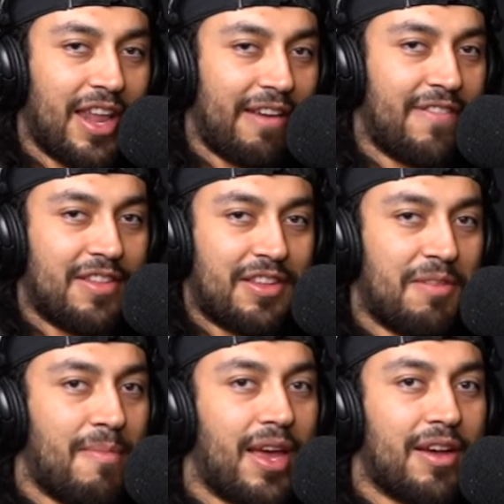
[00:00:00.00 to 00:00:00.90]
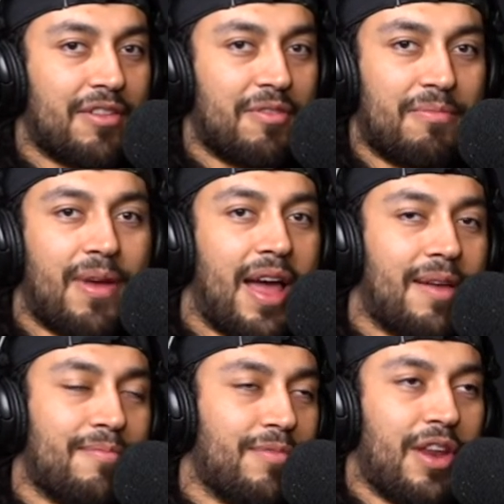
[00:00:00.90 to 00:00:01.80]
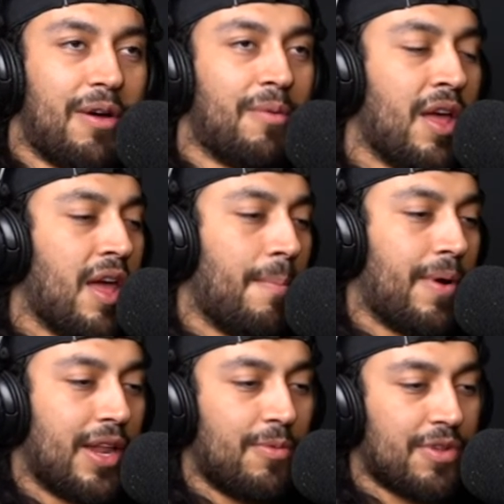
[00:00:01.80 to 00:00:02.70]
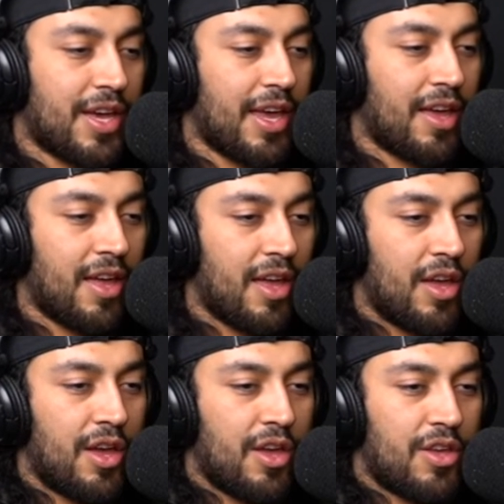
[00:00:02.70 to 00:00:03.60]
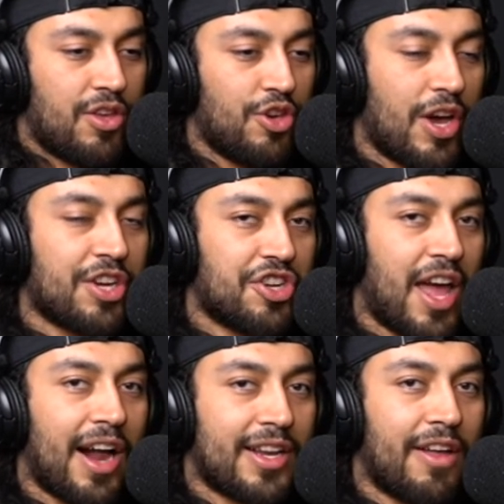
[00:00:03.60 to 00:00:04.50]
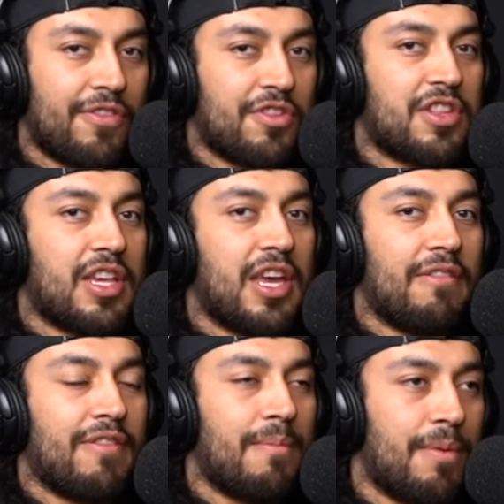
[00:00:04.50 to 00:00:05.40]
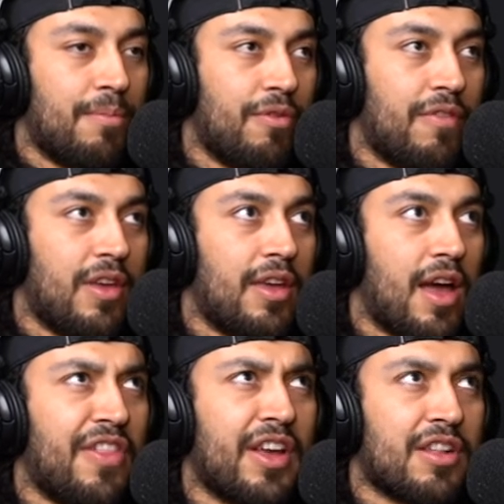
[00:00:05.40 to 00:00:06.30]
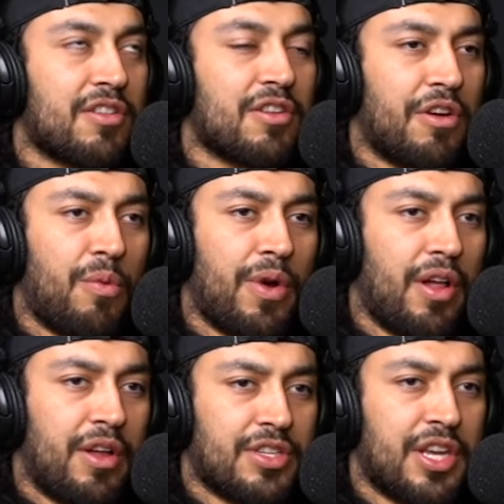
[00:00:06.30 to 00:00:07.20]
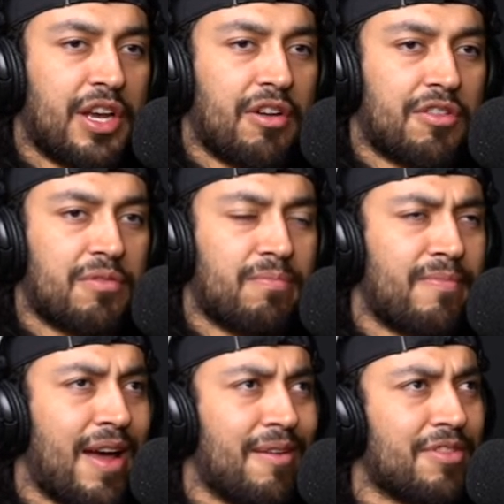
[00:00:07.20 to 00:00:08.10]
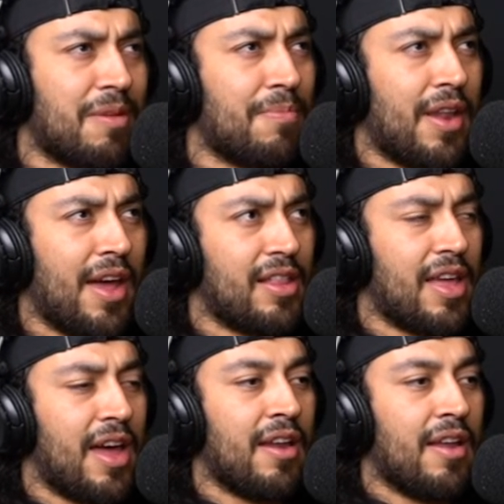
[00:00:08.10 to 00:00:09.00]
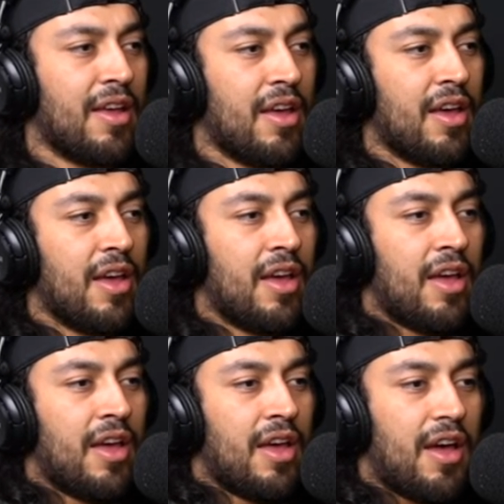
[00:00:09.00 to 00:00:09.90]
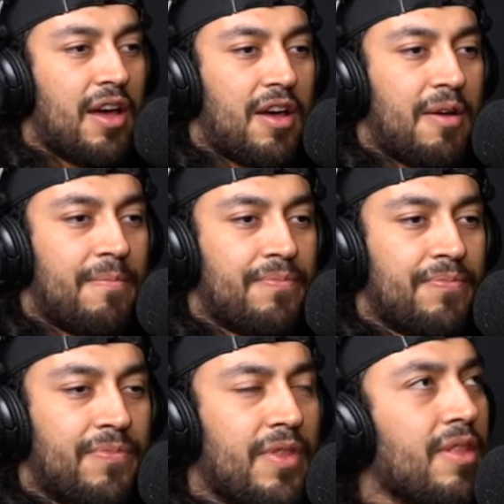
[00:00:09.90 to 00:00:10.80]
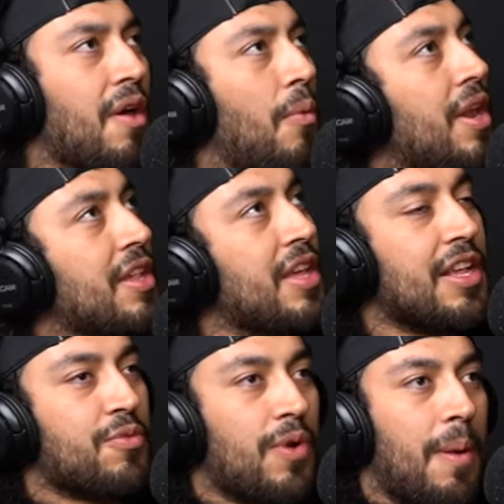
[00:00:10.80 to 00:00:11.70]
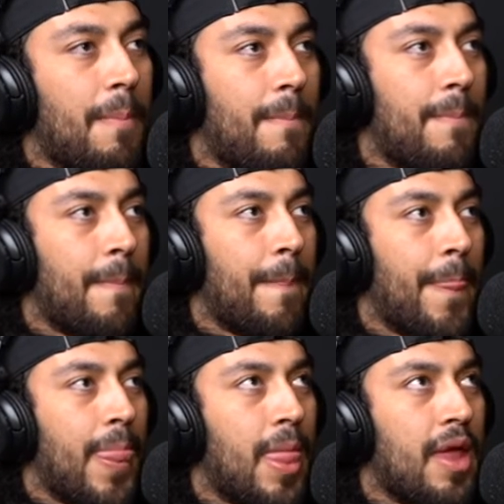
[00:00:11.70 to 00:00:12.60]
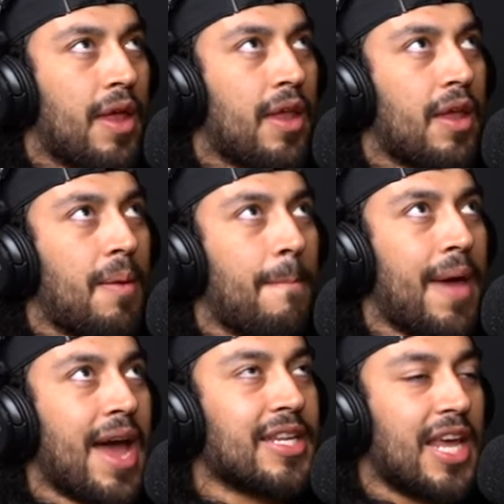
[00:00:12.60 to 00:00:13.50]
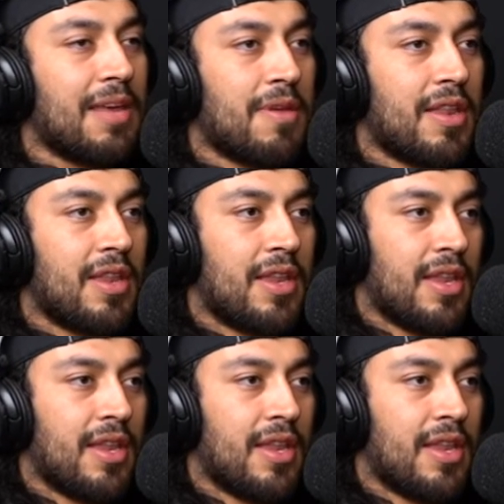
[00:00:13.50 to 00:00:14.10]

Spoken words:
like physically make us or, you know, but he was like, you guys should act out this scene from the movie. I think it's Good Will Hunting or no, something like that. No, what is it? It's when Matt Damon,